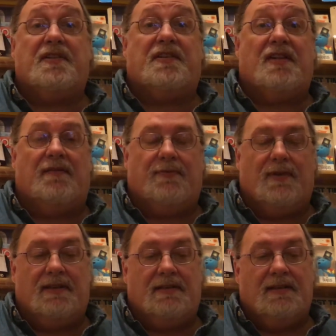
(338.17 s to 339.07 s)
a tough
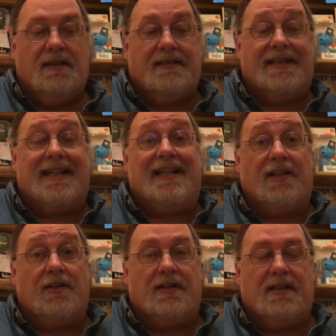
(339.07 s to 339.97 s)
one to get
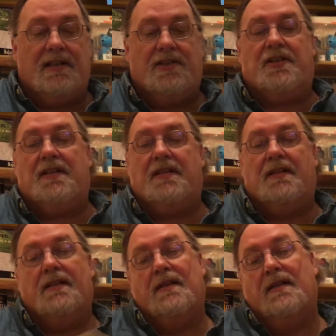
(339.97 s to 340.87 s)
in good condition.
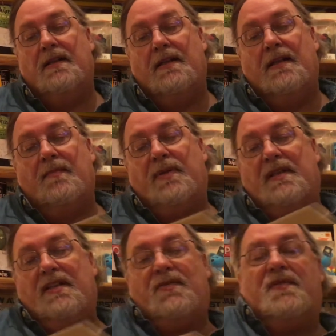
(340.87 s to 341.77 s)
But
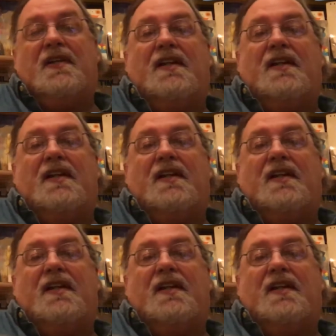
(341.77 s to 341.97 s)
this one's